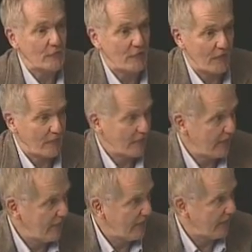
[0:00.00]
Sharon
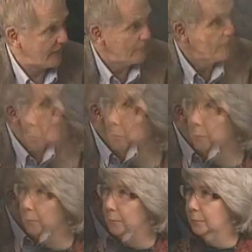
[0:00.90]
Lee and
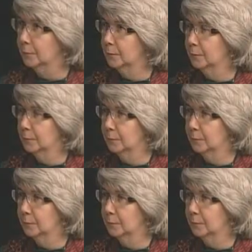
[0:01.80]
Steve Miller.